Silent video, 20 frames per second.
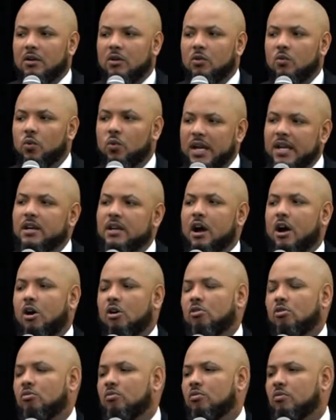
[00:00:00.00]
we
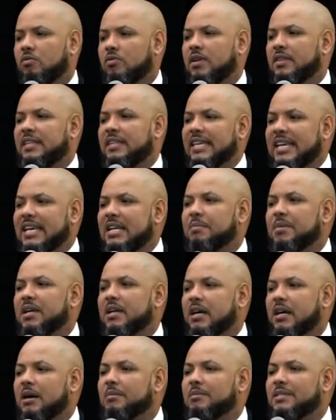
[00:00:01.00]
know that the enemy
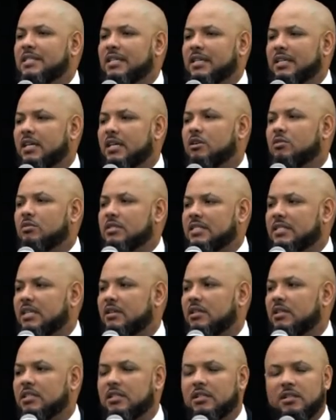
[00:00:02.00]
comes to kill,
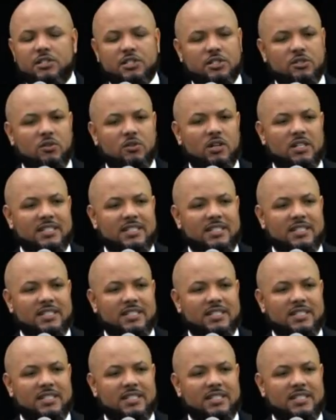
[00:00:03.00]
steal, and to destroy.